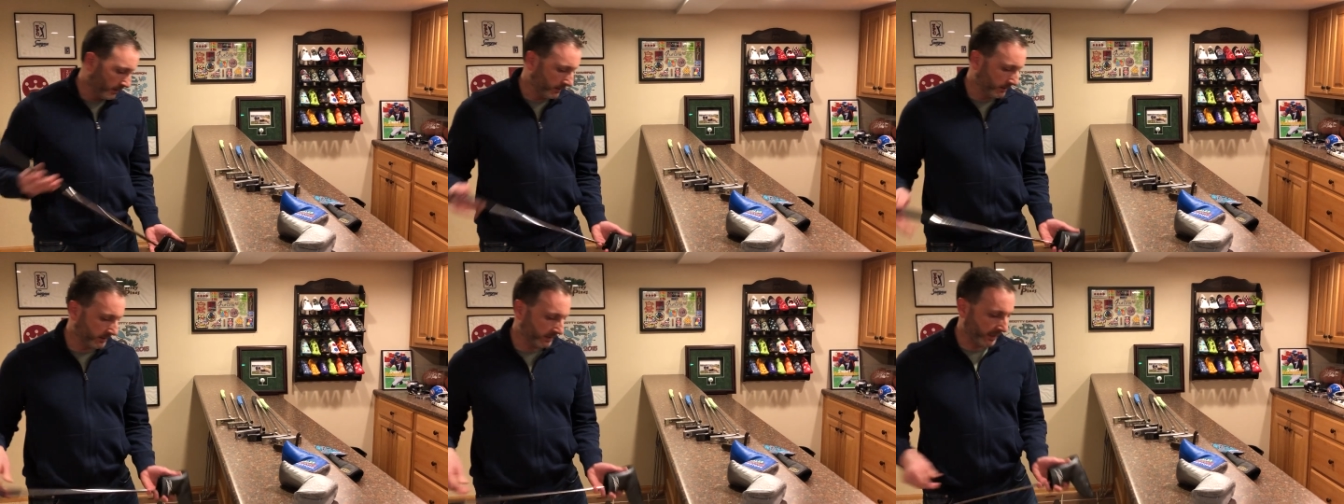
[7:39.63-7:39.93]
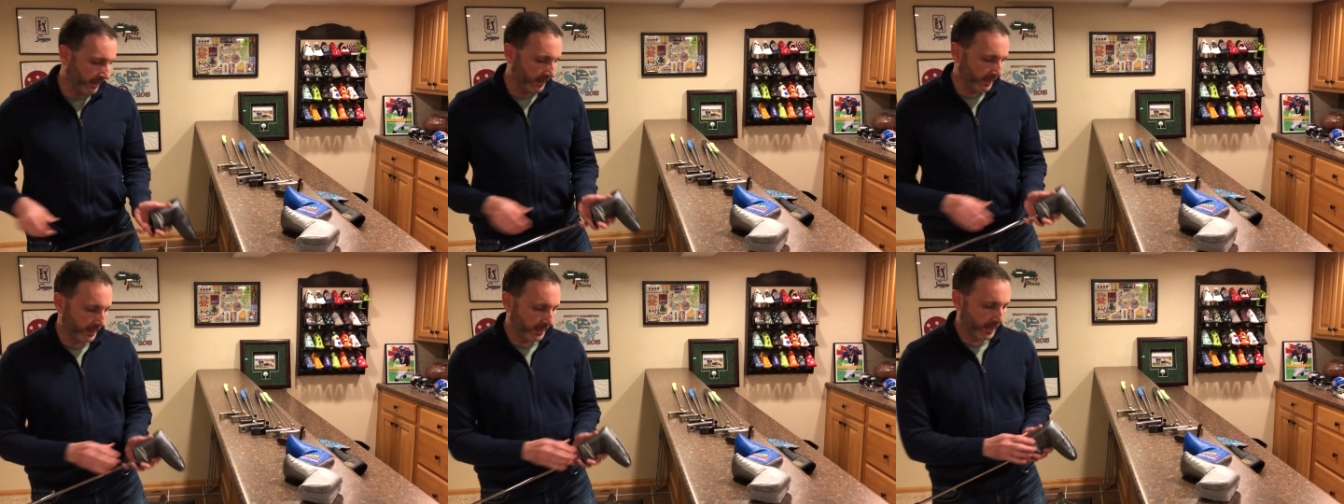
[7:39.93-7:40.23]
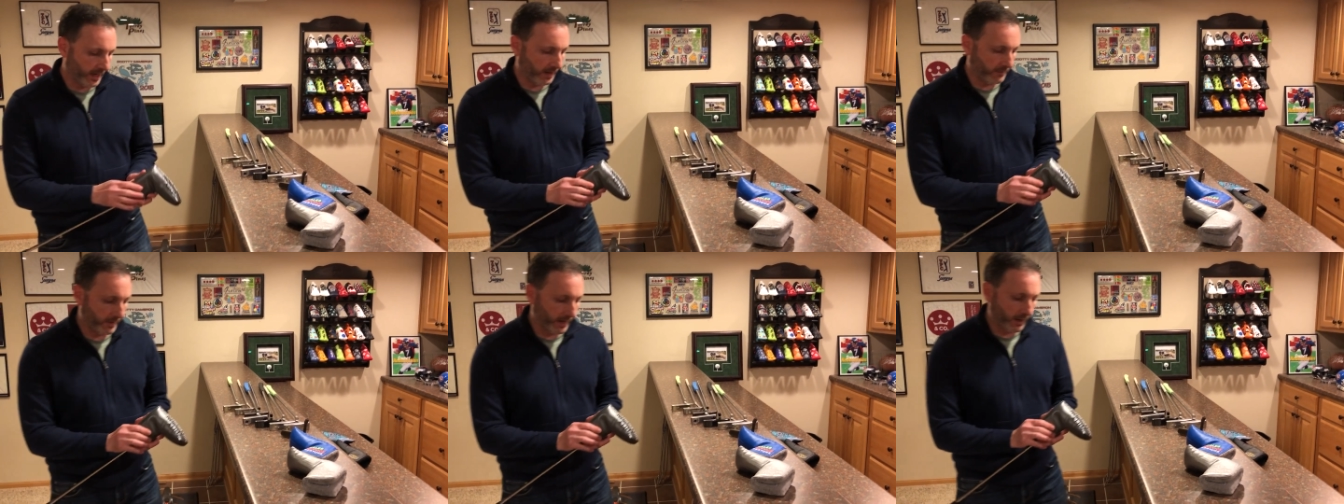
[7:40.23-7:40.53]
Scotty
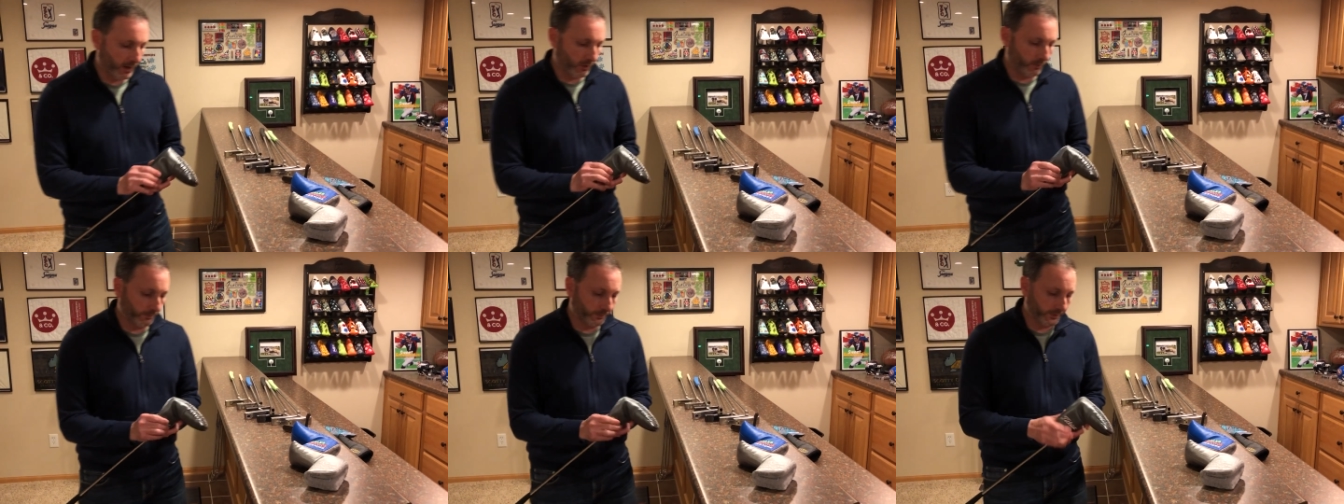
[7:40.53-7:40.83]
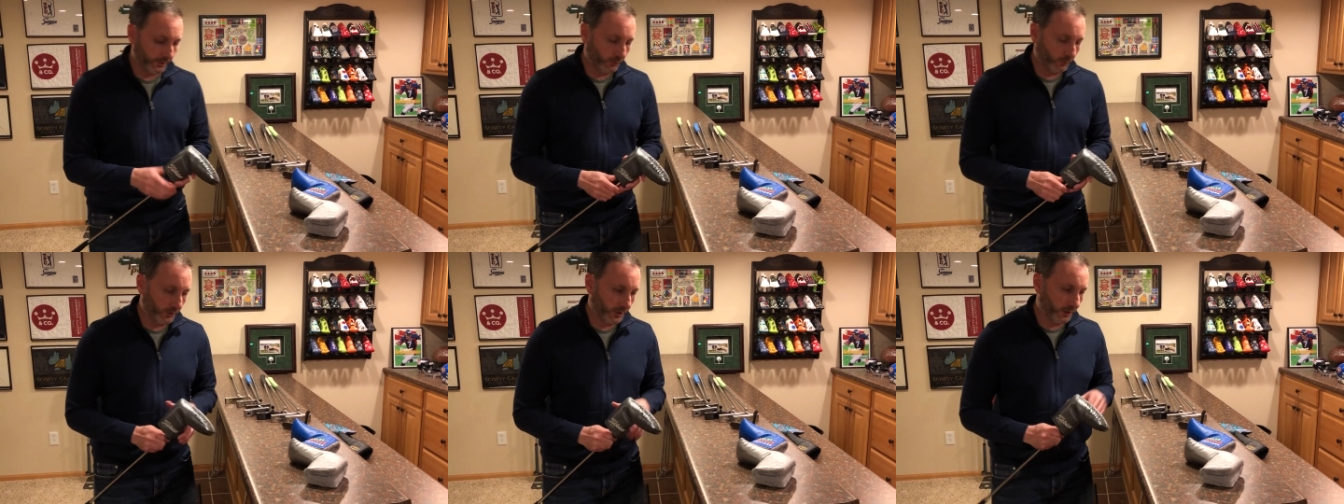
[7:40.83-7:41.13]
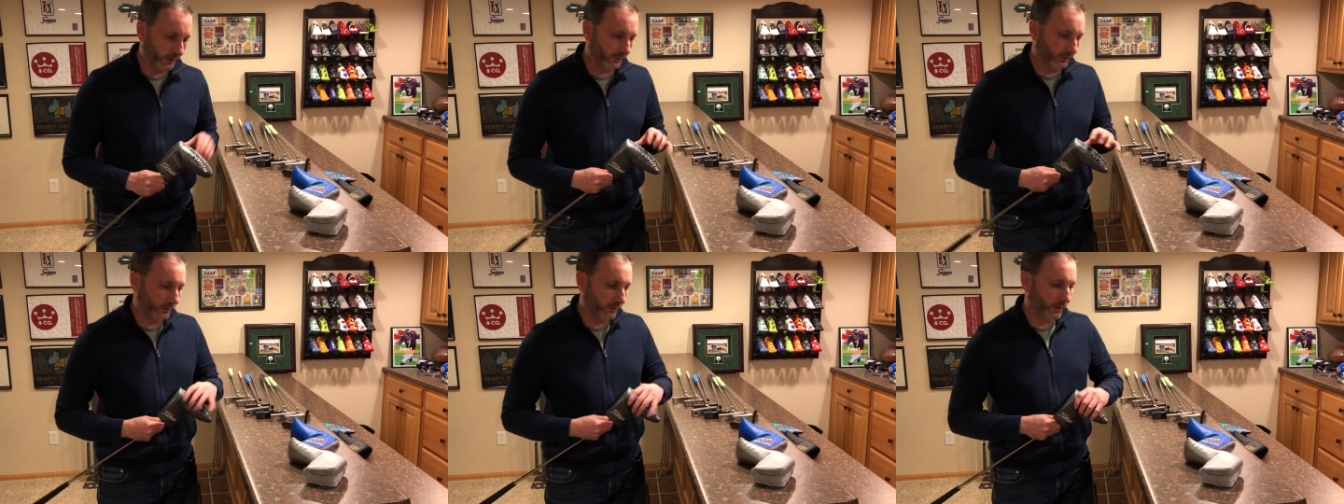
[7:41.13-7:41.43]
came out
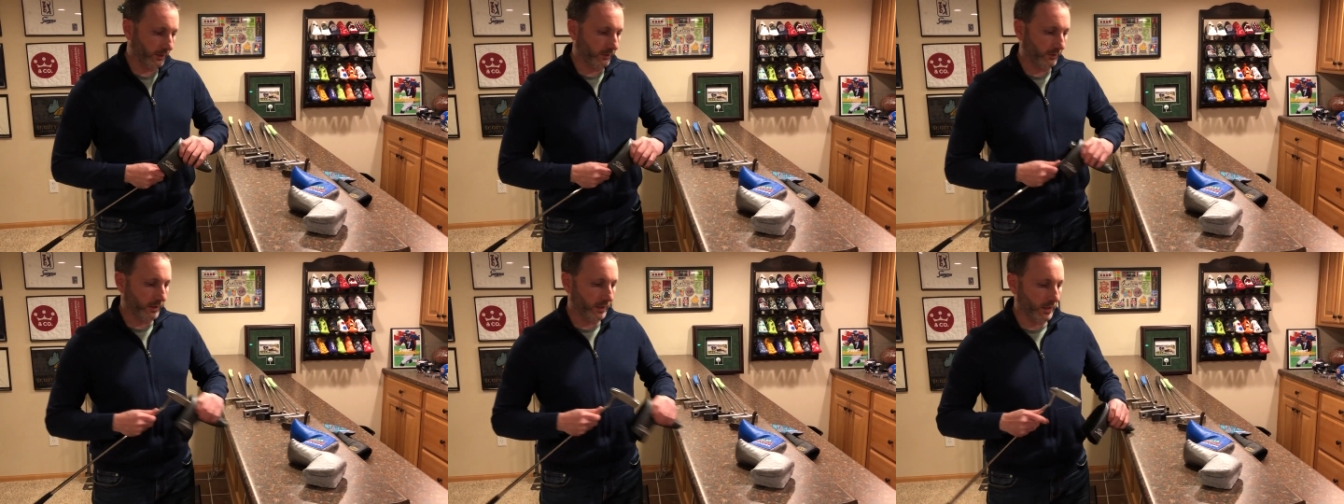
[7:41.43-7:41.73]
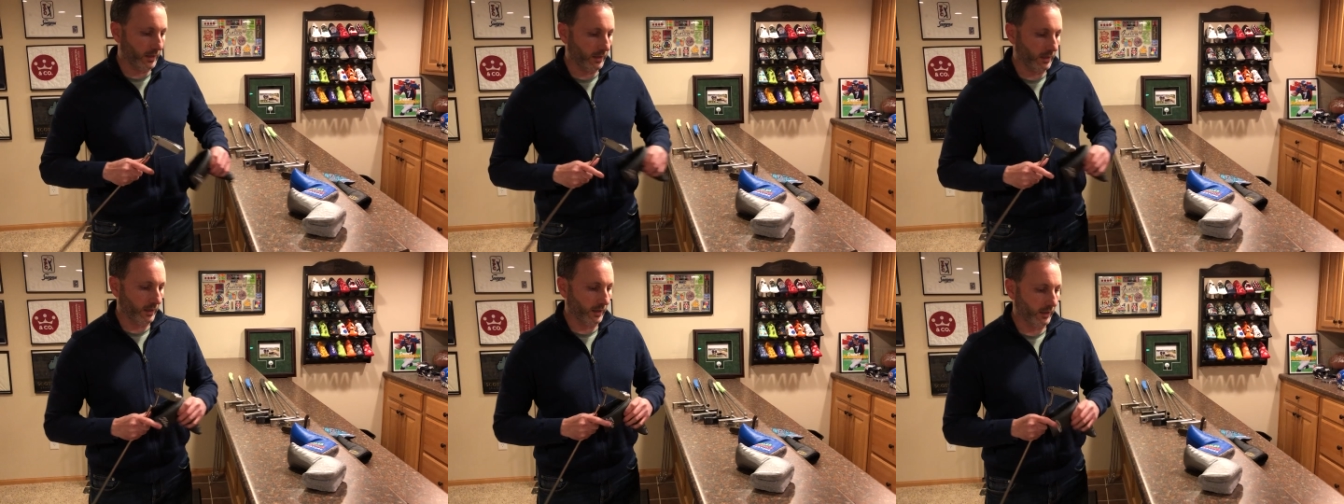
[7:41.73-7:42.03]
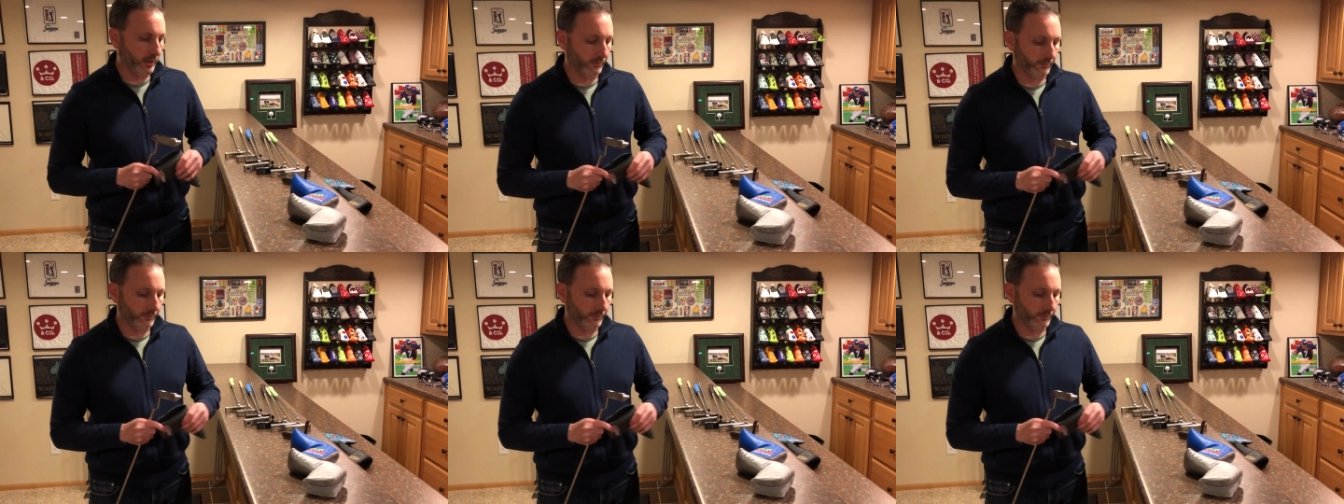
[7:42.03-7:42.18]
with the,